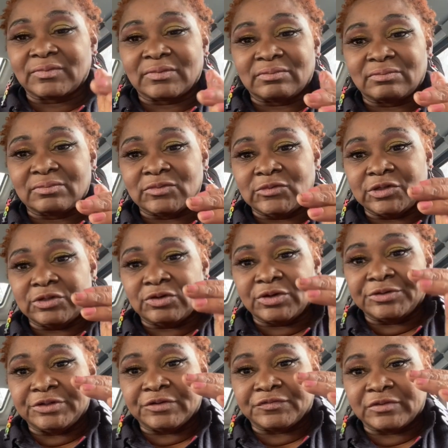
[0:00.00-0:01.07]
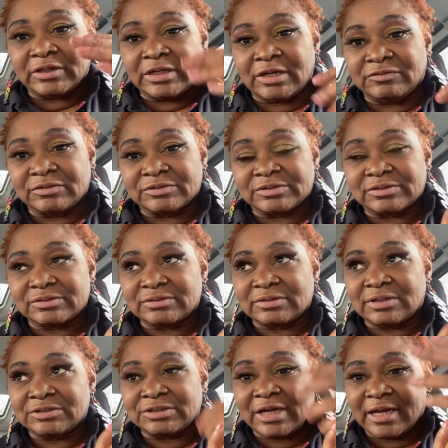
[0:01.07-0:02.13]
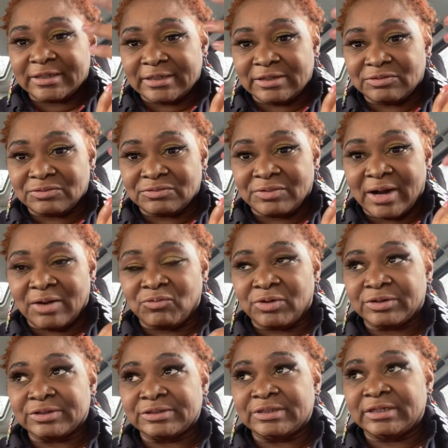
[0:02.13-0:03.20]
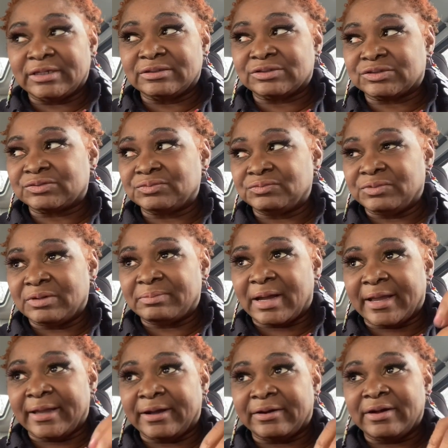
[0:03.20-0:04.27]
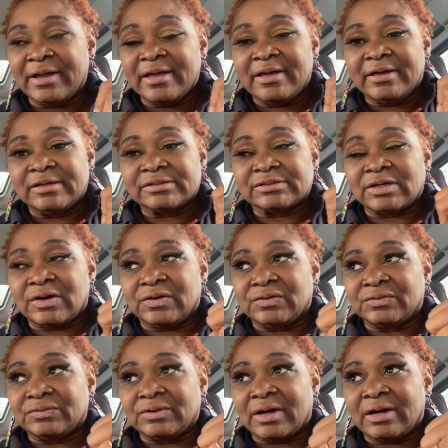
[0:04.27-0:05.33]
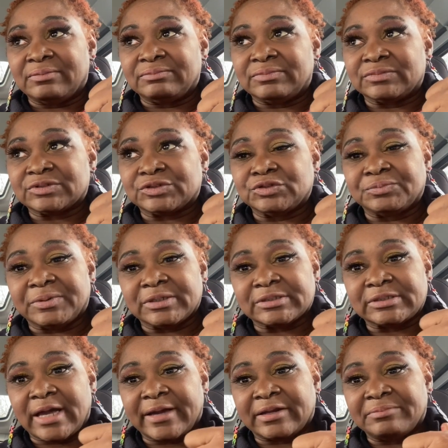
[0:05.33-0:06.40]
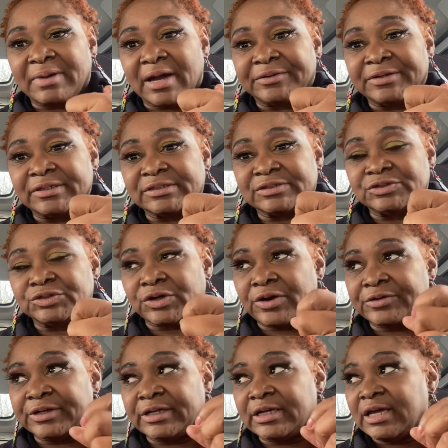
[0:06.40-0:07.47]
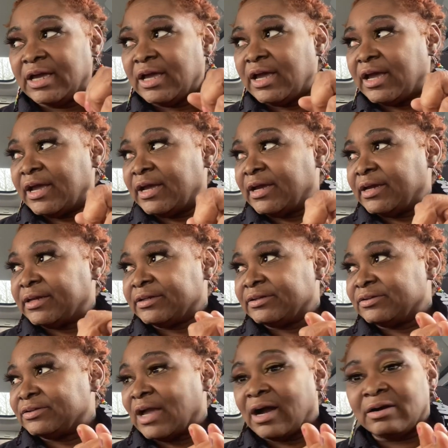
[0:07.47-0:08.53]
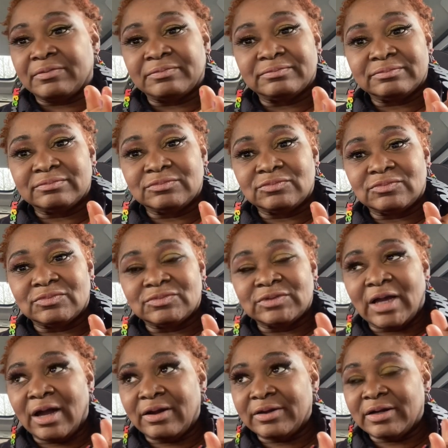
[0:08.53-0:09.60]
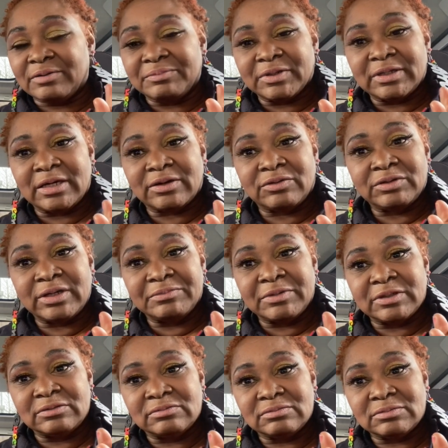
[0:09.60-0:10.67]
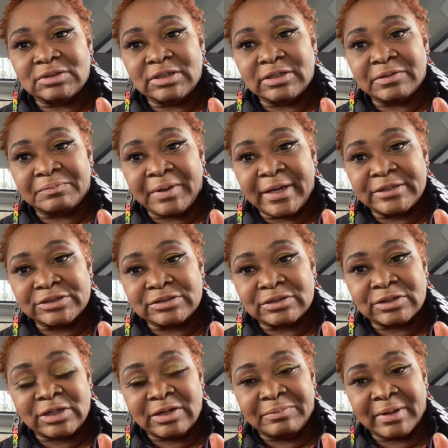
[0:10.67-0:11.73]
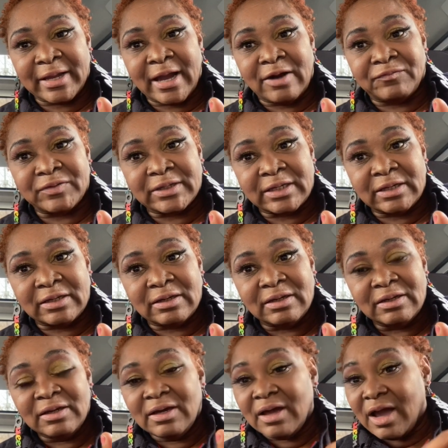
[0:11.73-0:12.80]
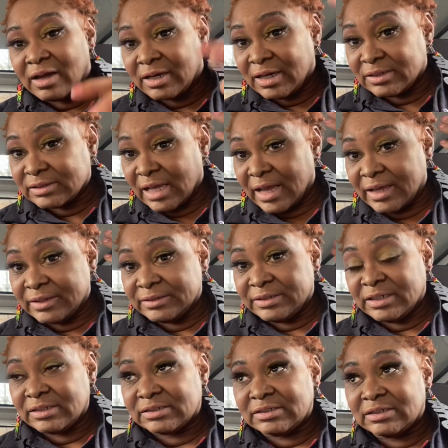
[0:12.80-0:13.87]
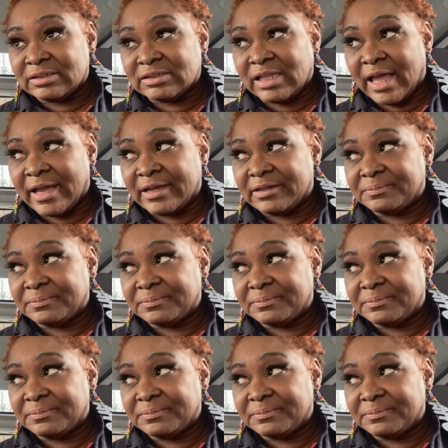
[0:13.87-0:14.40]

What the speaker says: in different levels until I get where I want to get with my hair. So I'm super excited about this journey, and y'all help me now. Don't let me get impatient and cut my hair off again, because this is like